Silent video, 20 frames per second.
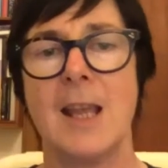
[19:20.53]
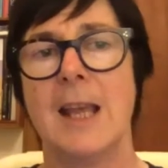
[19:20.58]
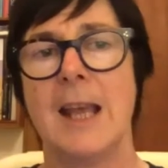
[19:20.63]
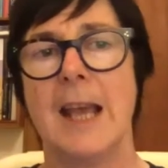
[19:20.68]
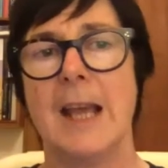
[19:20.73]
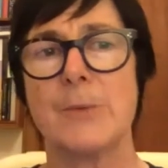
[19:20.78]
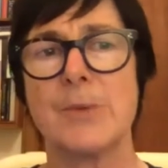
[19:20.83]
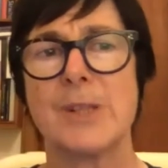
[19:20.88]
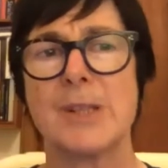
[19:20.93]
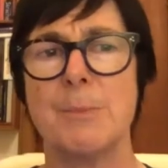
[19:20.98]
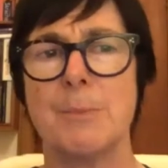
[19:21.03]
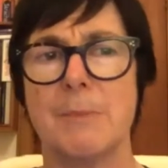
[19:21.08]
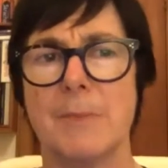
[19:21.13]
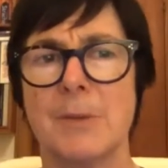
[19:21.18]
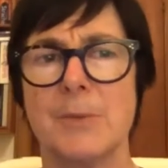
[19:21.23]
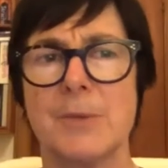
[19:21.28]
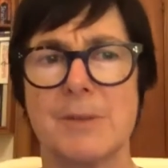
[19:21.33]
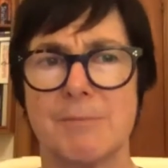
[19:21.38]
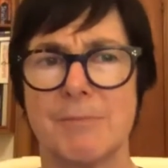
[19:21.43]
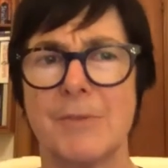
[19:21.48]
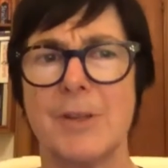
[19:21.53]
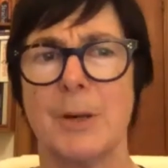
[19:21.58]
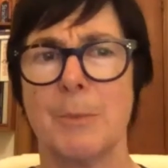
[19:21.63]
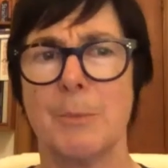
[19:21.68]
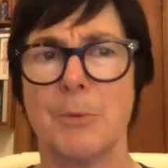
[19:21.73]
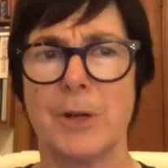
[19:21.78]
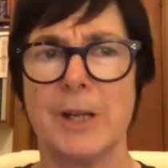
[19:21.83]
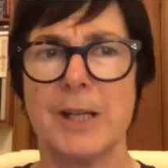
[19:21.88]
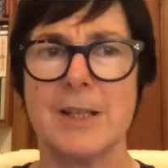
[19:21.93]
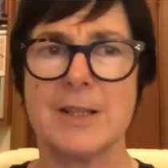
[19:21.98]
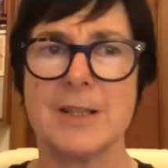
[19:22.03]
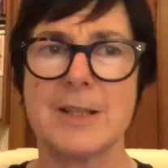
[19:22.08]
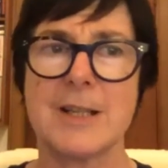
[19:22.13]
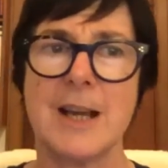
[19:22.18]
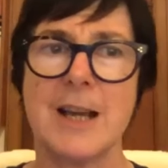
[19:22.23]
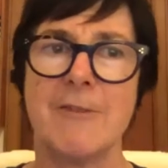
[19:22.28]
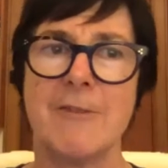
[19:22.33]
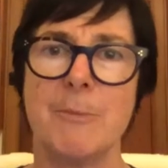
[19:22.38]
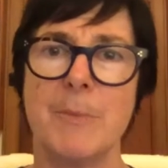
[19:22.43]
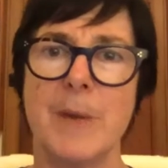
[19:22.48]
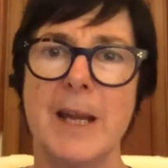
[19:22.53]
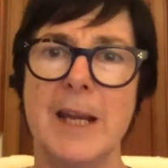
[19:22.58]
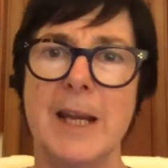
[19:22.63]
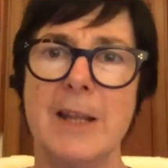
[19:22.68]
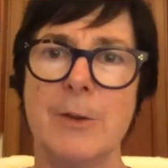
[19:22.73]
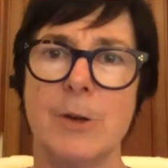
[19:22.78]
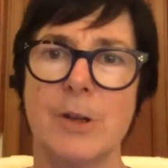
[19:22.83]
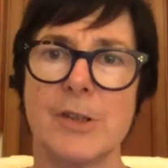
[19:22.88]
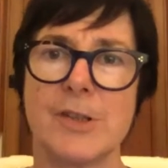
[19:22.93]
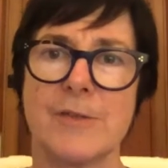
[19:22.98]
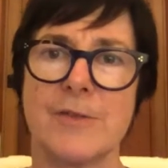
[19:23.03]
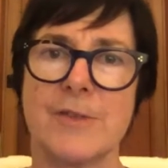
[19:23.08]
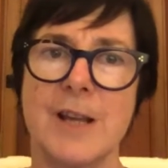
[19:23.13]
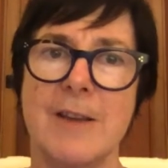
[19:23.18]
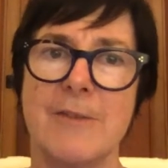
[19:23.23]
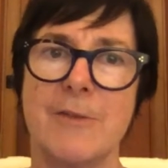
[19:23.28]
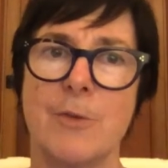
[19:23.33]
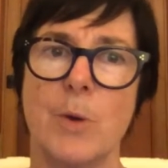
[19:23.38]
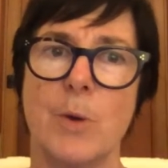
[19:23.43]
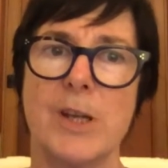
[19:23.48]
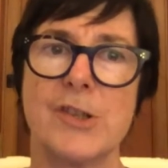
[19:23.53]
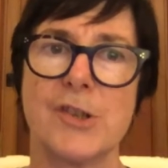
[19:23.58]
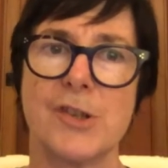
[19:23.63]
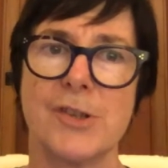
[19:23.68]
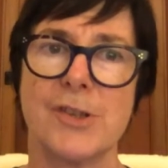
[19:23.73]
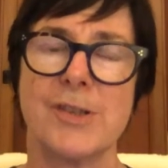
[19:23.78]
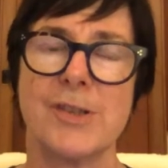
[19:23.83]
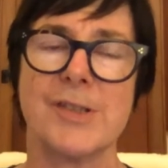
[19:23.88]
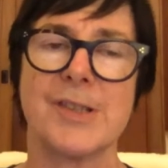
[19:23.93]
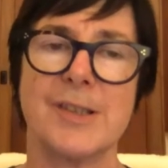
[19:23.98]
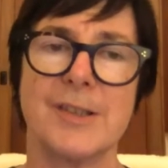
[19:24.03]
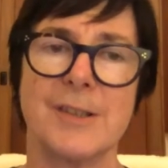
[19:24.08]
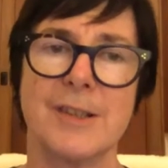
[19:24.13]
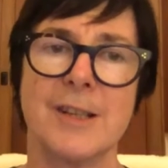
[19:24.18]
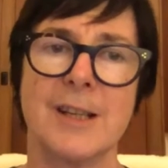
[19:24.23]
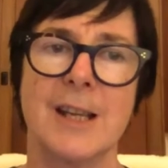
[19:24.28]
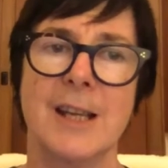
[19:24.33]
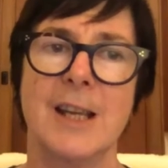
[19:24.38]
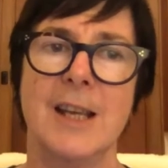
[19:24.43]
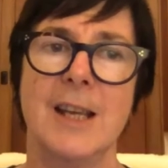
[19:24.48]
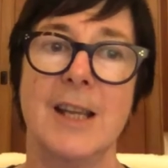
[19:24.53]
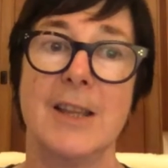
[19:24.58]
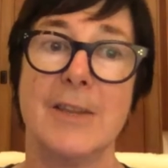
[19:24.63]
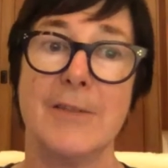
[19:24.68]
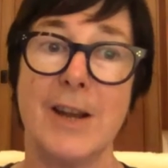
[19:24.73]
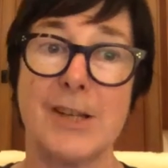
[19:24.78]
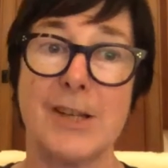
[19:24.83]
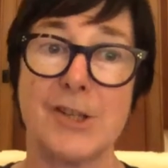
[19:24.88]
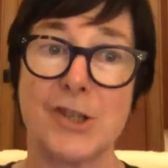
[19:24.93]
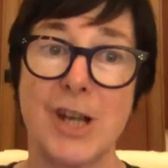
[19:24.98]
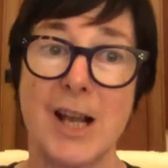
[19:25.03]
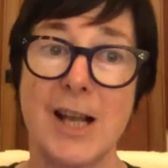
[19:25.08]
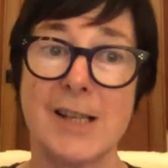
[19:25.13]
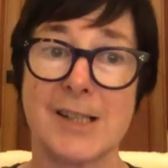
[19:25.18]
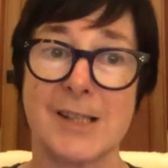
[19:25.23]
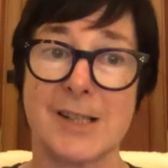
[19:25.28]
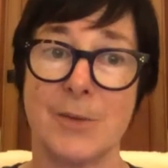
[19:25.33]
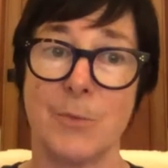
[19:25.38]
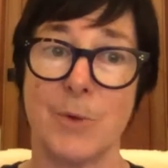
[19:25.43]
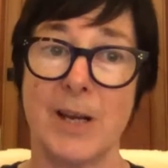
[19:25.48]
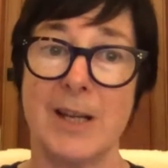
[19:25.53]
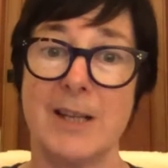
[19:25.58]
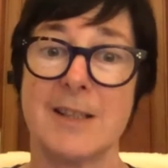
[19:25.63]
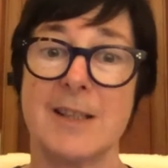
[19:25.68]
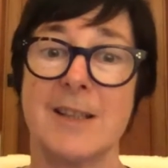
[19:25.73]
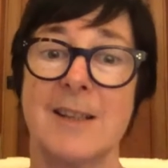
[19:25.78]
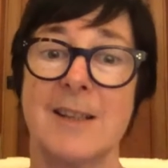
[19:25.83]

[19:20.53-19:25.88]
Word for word: And it was, a, it was you know, pretty tough meeting, lots of tough questions, and the vice chancellor went